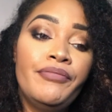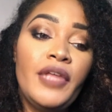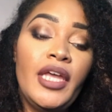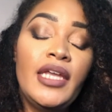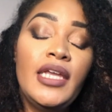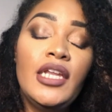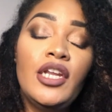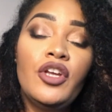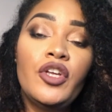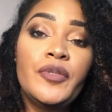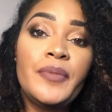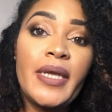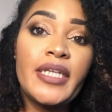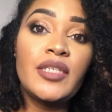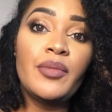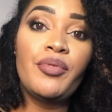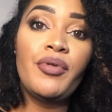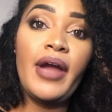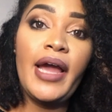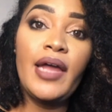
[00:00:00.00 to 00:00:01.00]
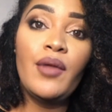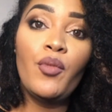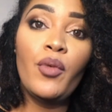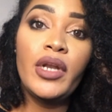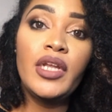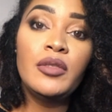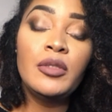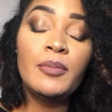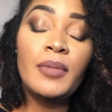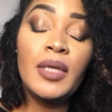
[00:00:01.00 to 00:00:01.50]
again, it goes back to pride,
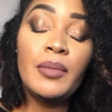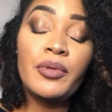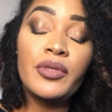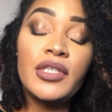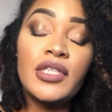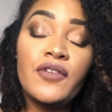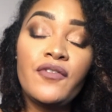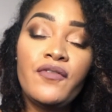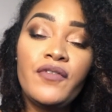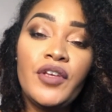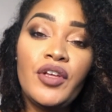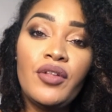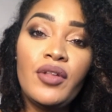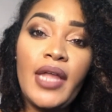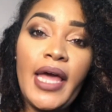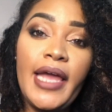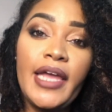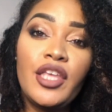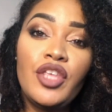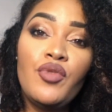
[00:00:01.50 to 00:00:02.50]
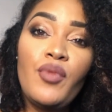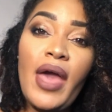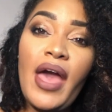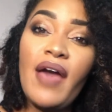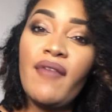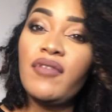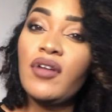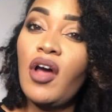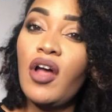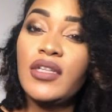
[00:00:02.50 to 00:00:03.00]
wanting people to feel like you
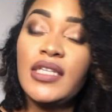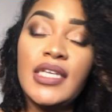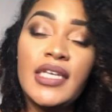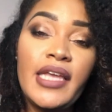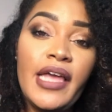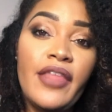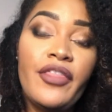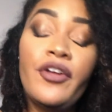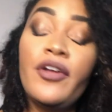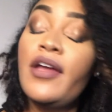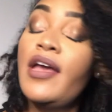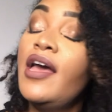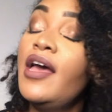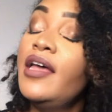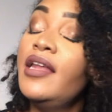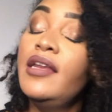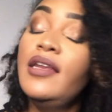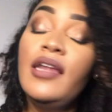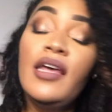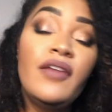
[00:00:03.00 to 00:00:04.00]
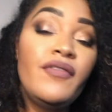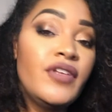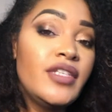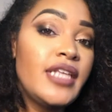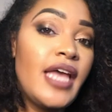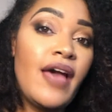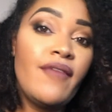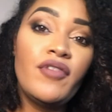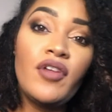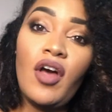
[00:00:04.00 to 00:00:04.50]
have it all together. None of us
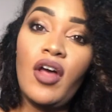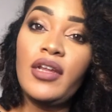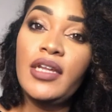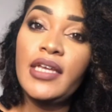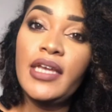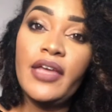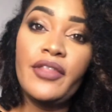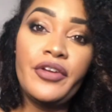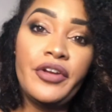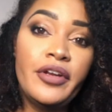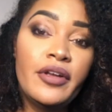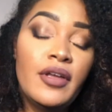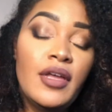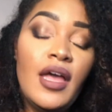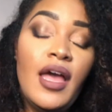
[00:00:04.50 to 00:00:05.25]
have it all together.